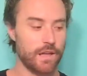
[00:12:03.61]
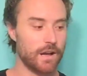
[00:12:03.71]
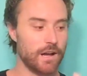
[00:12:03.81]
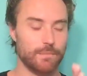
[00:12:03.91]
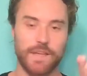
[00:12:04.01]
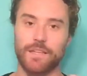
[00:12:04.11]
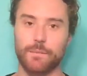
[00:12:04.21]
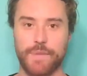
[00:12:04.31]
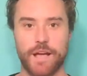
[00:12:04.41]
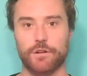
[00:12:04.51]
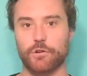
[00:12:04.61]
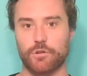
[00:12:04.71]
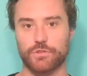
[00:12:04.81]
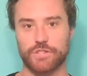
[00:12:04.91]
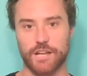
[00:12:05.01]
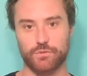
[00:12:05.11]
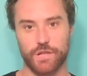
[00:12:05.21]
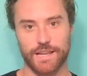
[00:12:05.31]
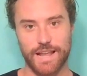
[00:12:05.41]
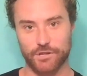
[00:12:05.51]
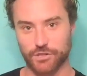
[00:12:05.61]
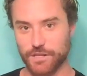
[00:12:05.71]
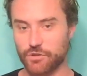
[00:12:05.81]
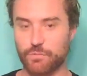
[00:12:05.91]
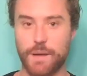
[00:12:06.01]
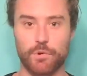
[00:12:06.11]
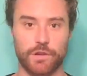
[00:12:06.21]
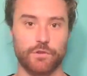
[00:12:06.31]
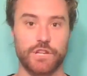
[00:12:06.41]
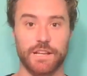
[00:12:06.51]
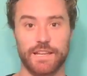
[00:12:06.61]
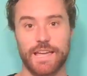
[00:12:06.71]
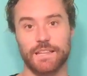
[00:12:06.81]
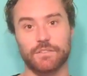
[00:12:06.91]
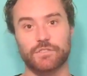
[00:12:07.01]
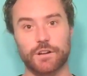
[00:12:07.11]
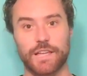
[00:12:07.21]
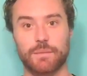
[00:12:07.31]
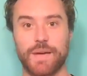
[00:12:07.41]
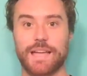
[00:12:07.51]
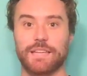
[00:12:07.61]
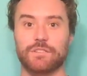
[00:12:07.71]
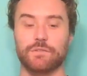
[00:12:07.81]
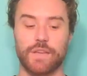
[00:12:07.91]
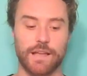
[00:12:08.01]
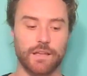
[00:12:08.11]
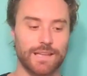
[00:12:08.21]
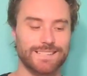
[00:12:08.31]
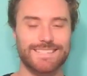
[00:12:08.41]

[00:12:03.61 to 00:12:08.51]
Now that I'm back on a normal schedule, I can actually do my morning routine again and start getting back into that